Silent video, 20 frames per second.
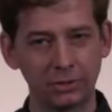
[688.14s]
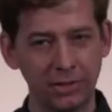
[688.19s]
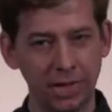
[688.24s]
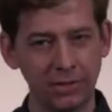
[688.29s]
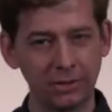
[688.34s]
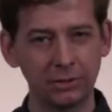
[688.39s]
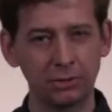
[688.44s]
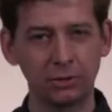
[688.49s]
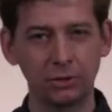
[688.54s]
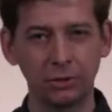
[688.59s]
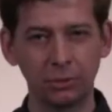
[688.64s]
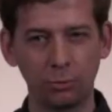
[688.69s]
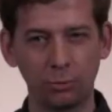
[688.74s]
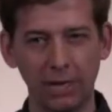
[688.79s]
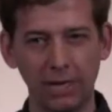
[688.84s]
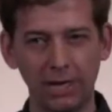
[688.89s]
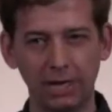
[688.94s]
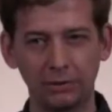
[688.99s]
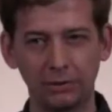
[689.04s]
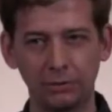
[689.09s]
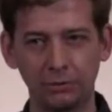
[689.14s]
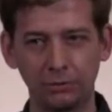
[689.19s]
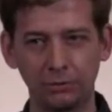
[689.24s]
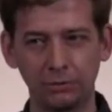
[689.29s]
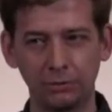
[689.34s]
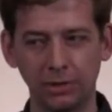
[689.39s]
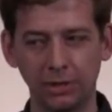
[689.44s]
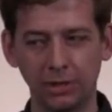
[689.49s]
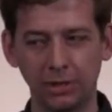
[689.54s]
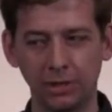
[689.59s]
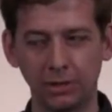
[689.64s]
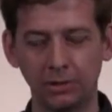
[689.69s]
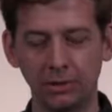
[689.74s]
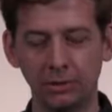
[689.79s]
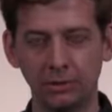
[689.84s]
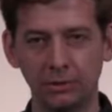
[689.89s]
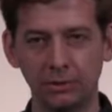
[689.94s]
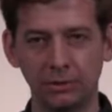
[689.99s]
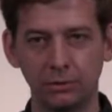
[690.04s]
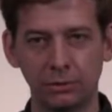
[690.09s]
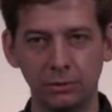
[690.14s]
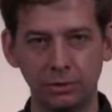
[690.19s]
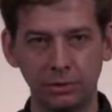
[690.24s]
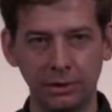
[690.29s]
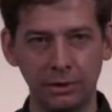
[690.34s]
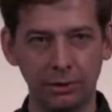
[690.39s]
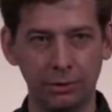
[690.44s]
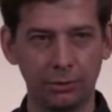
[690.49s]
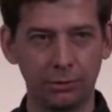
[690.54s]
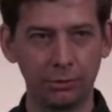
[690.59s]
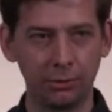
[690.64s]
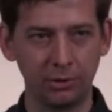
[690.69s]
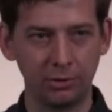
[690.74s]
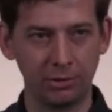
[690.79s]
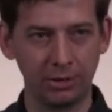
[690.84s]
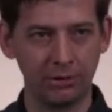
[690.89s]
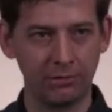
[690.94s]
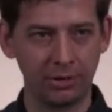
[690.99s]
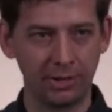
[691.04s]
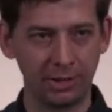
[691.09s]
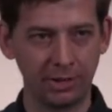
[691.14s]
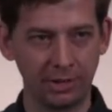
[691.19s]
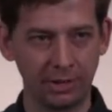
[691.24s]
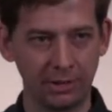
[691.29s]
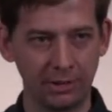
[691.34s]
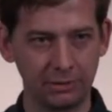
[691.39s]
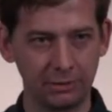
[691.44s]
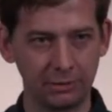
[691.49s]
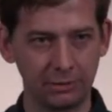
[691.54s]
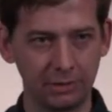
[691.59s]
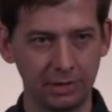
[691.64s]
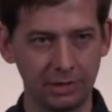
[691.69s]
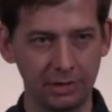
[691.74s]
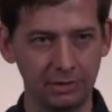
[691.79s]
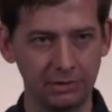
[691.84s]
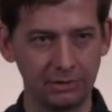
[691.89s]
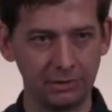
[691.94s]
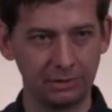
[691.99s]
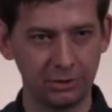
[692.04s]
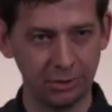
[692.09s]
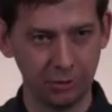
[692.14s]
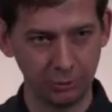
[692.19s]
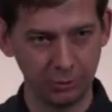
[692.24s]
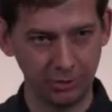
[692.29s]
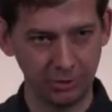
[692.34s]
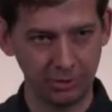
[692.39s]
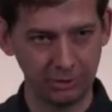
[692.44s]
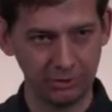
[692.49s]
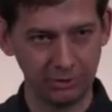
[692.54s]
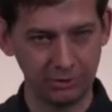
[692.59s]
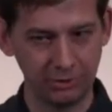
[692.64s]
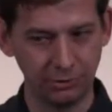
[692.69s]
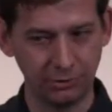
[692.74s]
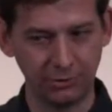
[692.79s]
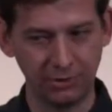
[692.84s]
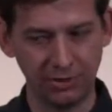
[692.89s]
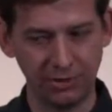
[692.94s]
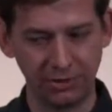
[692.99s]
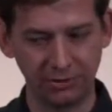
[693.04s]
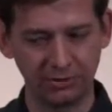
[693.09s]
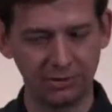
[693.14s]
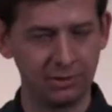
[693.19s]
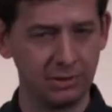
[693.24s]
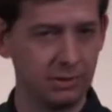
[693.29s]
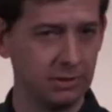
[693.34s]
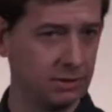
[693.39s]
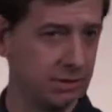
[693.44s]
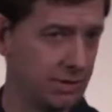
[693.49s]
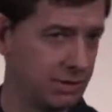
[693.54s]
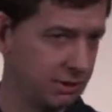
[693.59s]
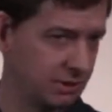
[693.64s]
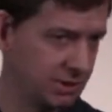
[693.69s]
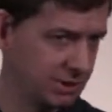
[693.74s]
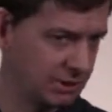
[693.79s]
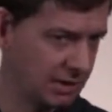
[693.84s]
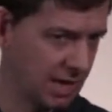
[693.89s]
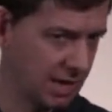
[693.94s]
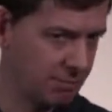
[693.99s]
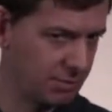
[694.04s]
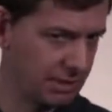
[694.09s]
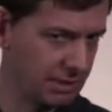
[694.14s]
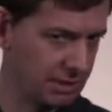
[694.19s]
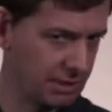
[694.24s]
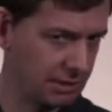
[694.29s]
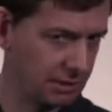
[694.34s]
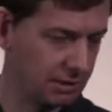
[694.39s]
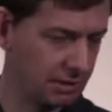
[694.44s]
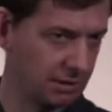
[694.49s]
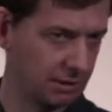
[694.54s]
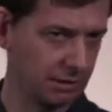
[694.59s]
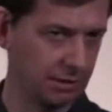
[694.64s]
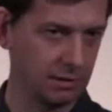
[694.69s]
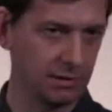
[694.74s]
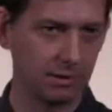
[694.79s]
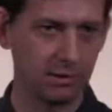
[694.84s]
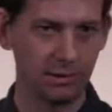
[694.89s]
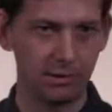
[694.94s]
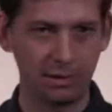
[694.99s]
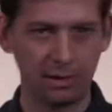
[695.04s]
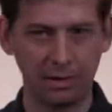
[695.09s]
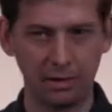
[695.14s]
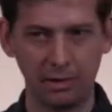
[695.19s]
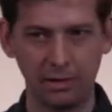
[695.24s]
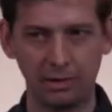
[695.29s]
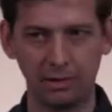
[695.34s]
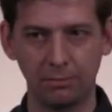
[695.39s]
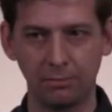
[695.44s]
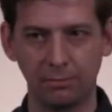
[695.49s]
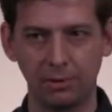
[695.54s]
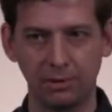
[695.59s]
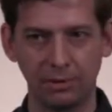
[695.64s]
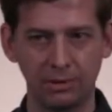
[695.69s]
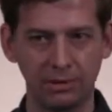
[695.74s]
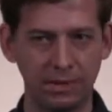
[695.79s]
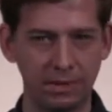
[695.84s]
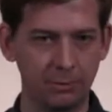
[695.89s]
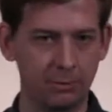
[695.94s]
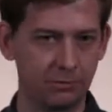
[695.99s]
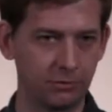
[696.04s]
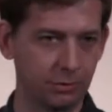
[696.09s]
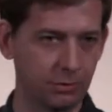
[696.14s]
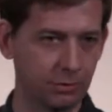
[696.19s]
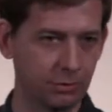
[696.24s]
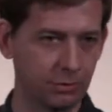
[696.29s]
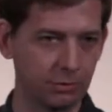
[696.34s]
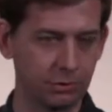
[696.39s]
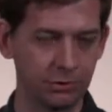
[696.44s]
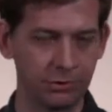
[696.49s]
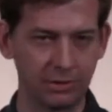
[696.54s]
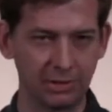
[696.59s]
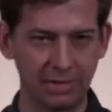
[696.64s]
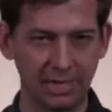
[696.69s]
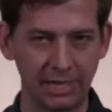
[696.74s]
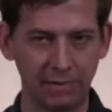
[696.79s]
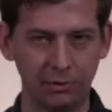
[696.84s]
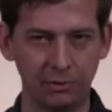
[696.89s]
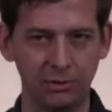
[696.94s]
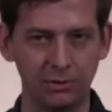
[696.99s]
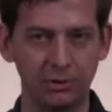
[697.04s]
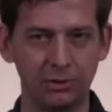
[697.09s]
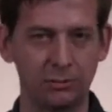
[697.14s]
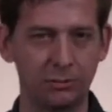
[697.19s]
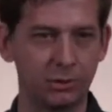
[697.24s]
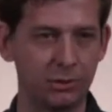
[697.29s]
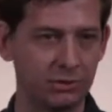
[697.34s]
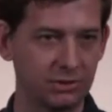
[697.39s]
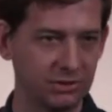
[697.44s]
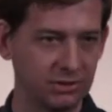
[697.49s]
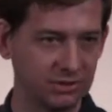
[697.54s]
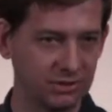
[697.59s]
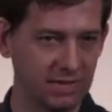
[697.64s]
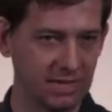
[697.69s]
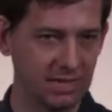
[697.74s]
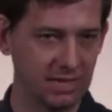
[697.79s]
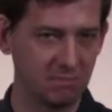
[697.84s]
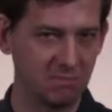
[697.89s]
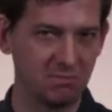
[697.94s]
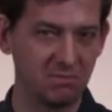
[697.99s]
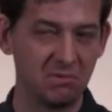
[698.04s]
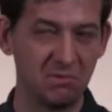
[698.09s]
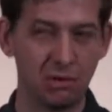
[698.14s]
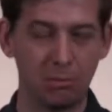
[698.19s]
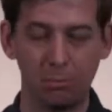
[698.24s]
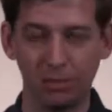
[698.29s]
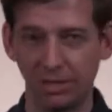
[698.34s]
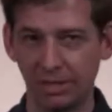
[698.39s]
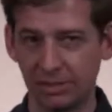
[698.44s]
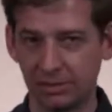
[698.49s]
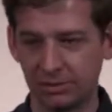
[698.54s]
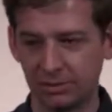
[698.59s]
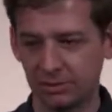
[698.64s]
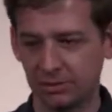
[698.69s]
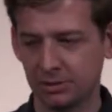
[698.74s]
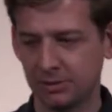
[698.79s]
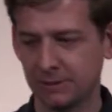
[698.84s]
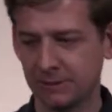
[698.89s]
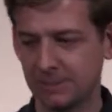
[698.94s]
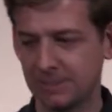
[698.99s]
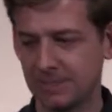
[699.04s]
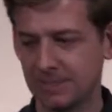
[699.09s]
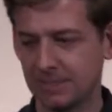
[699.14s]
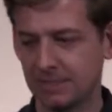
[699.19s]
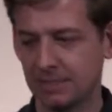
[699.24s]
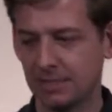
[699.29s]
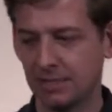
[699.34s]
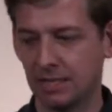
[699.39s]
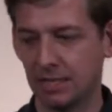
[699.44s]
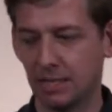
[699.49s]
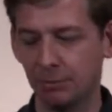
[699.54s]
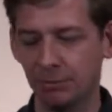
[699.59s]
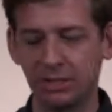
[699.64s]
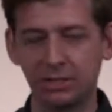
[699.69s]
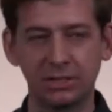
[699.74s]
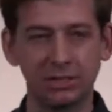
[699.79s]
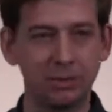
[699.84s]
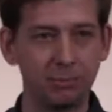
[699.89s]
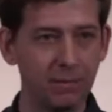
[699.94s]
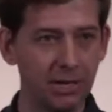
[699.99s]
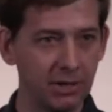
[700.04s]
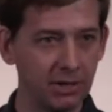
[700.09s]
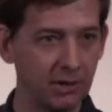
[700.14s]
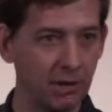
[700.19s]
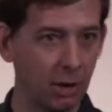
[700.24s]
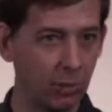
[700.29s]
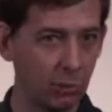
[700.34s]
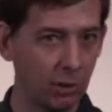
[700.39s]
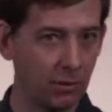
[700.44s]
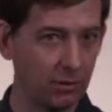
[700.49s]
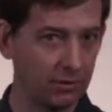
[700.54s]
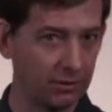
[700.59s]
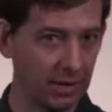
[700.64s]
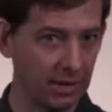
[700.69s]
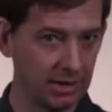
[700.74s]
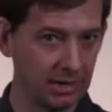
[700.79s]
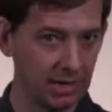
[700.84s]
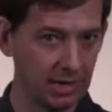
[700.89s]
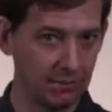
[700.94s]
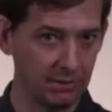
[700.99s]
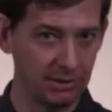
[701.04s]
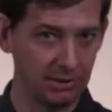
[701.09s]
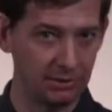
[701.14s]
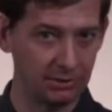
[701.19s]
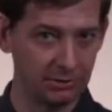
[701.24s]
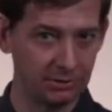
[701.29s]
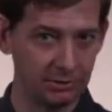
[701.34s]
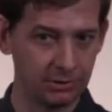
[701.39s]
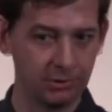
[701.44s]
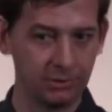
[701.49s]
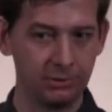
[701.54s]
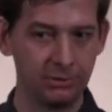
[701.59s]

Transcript: that's a good way to get through a big finding aid, to try to zero in on certain things. And you can type in anything there, name of a culture, a language, a person's name, place. It's dependent on whether that name is